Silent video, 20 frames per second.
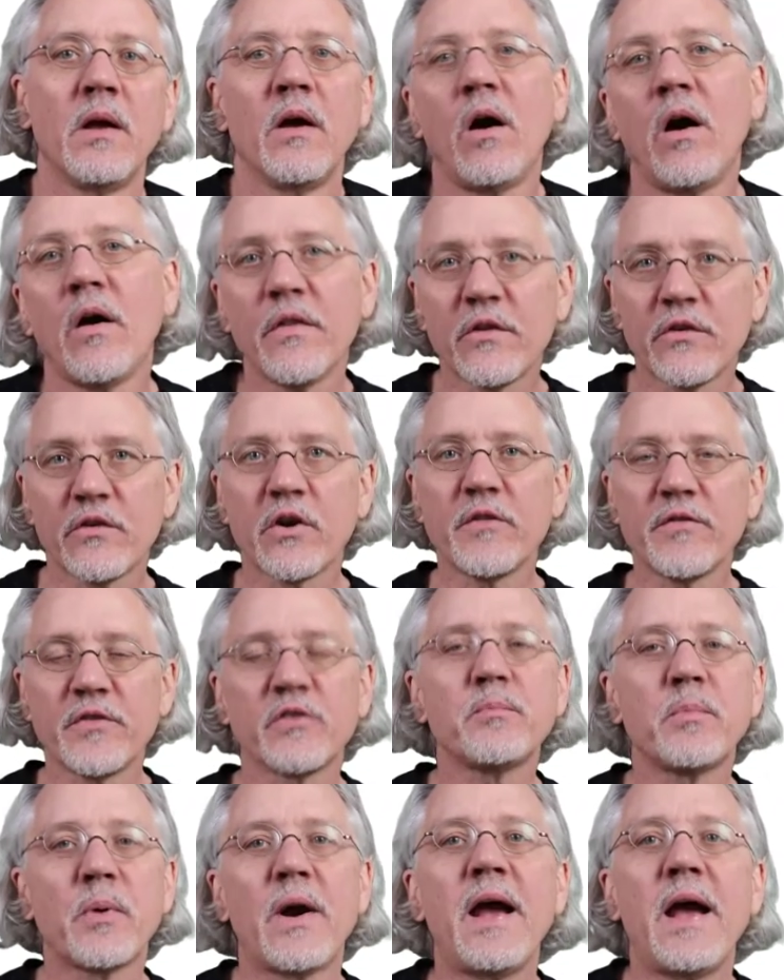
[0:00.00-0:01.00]
On the
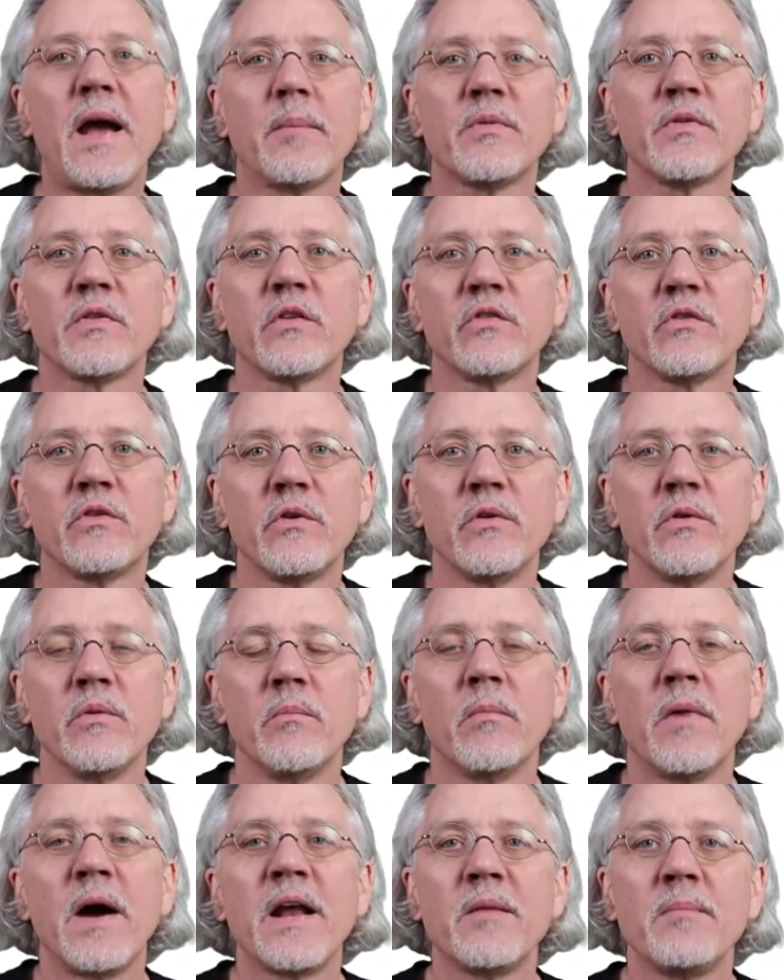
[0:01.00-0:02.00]
surface, perhaps the
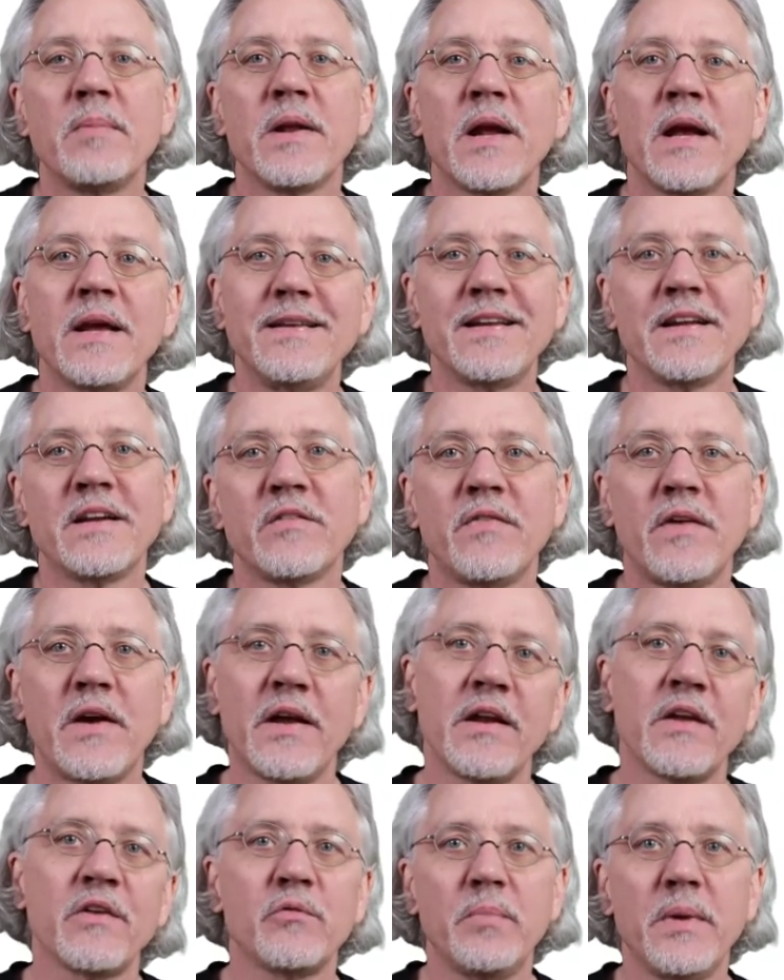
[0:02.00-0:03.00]
student might have been
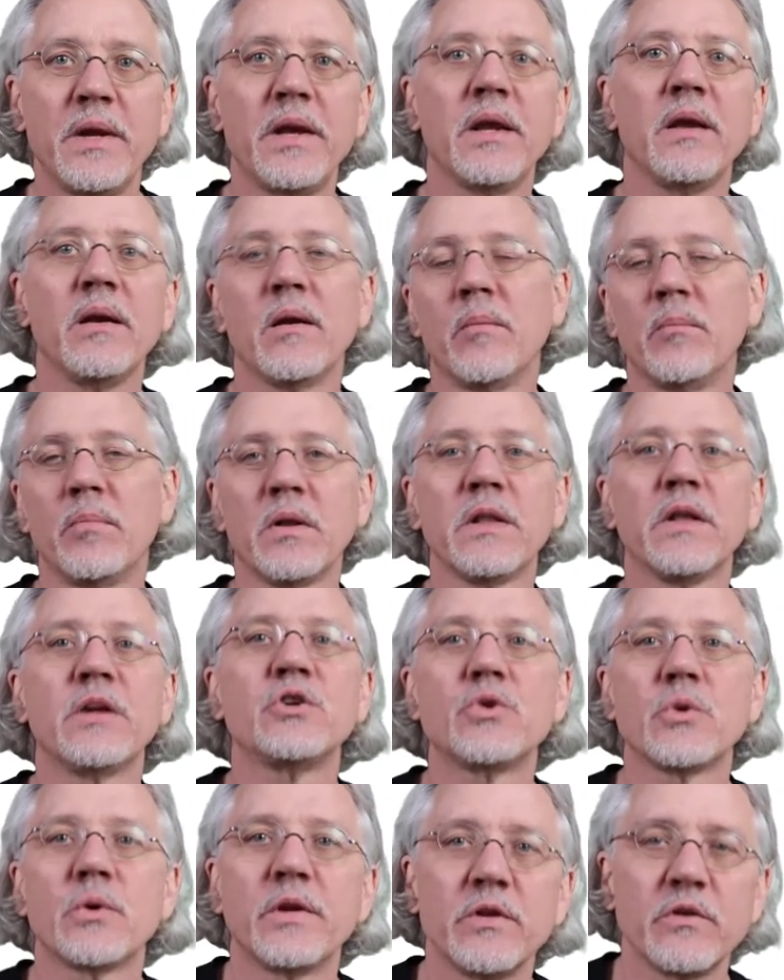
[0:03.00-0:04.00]
identified as being
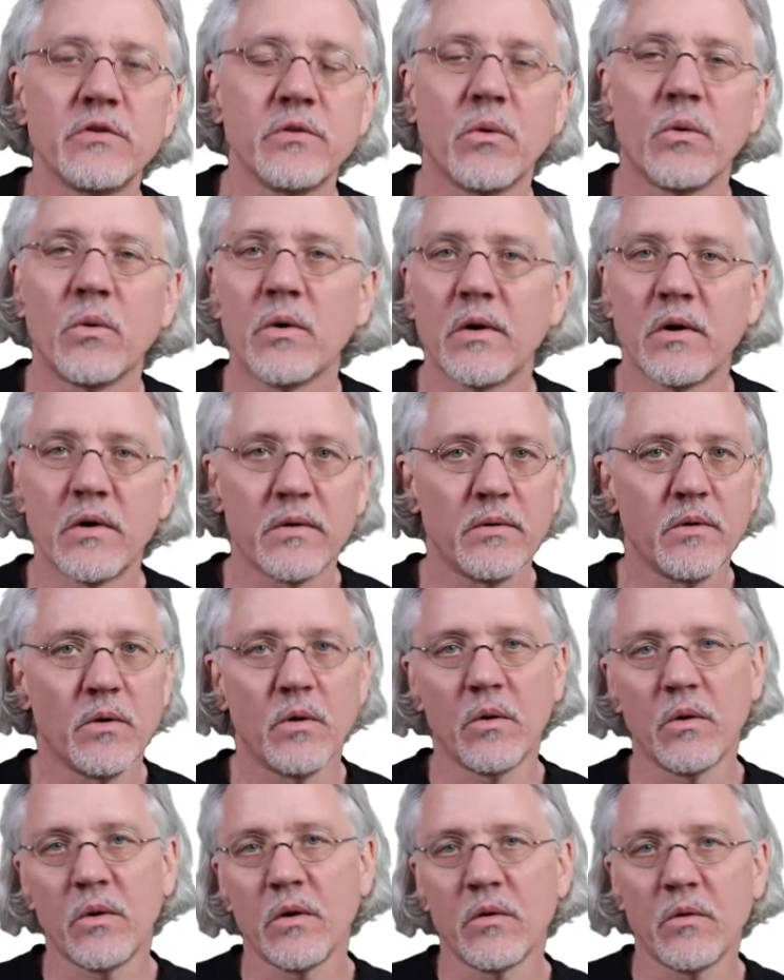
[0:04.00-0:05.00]
belligerent
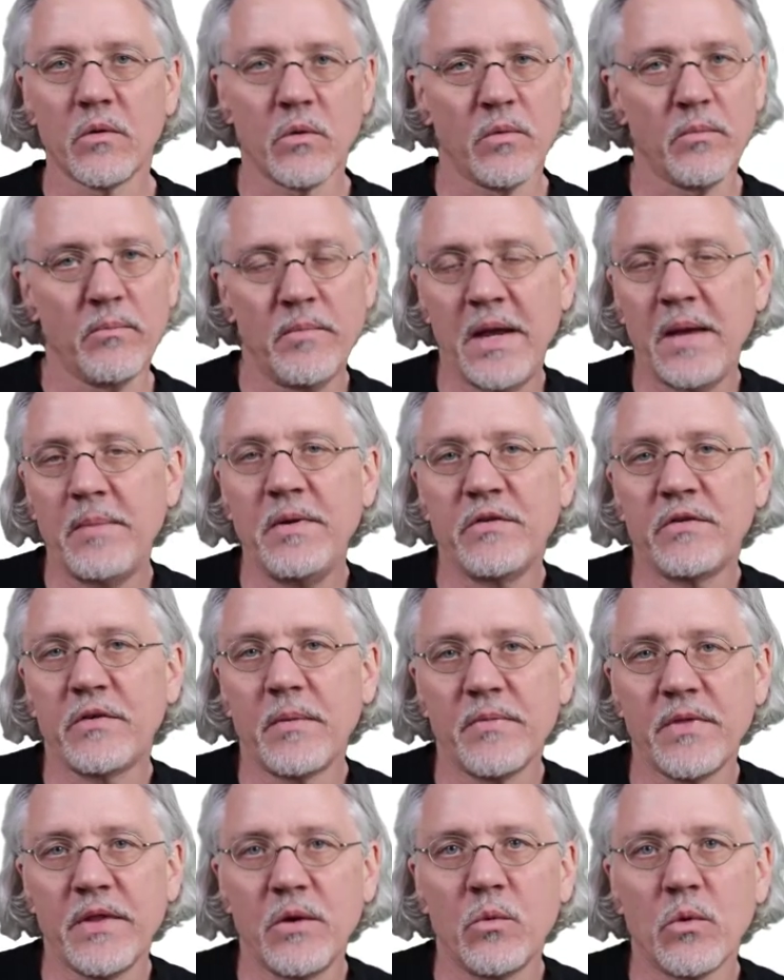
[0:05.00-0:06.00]
or maybe
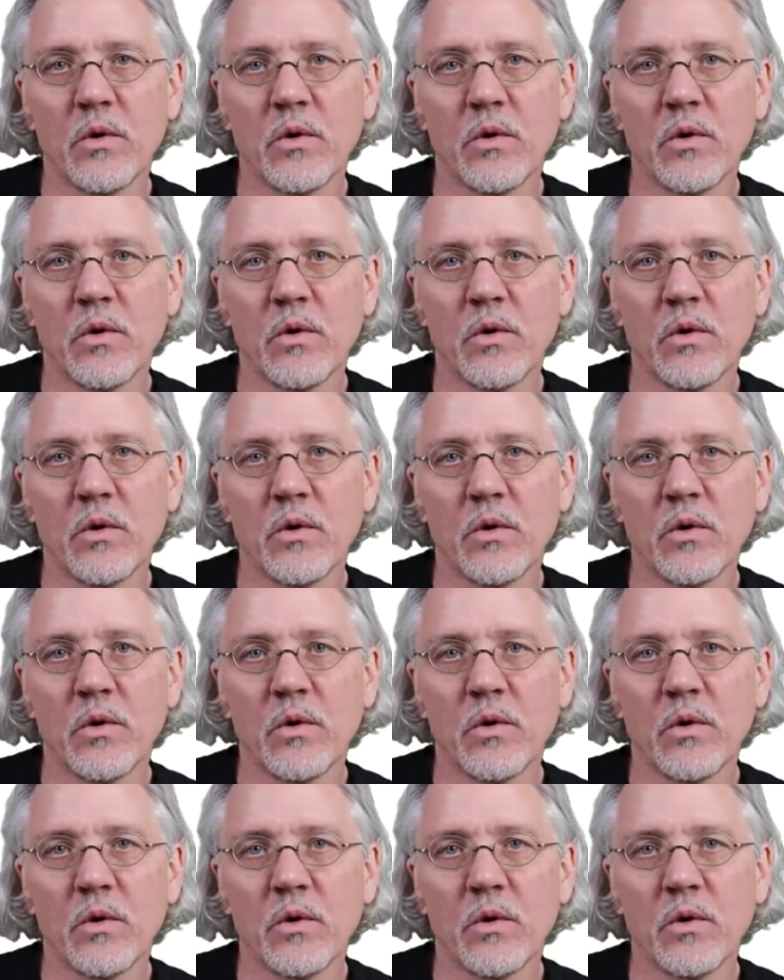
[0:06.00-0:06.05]
something